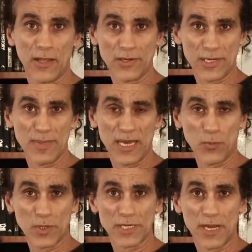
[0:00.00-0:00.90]
lot about
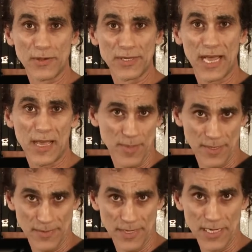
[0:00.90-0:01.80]
what's going to
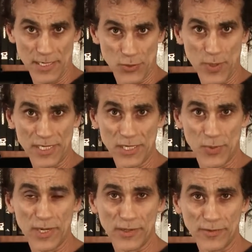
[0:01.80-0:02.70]
happen in
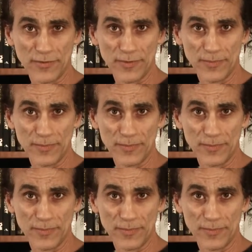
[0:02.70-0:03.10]
2012.